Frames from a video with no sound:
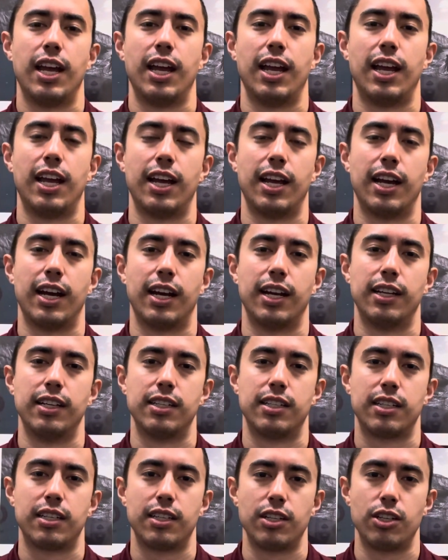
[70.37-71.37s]

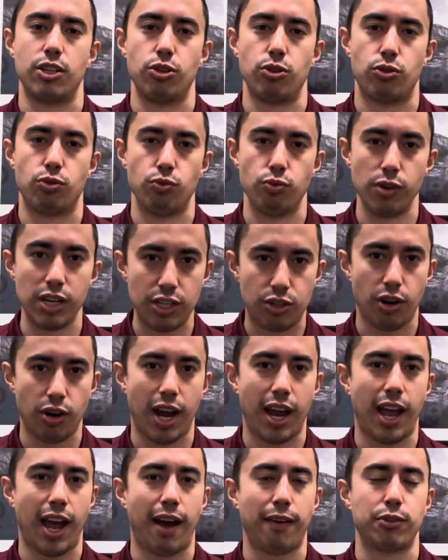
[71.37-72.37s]
and you
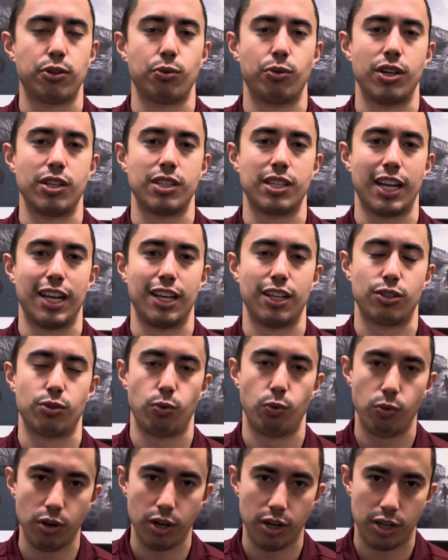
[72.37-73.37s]
retry it afterwards and it's
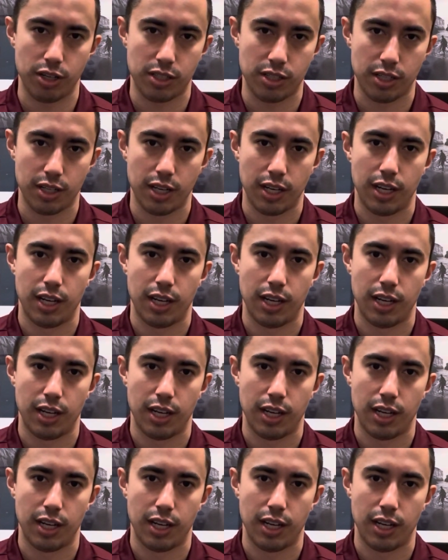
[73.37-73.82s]
worse,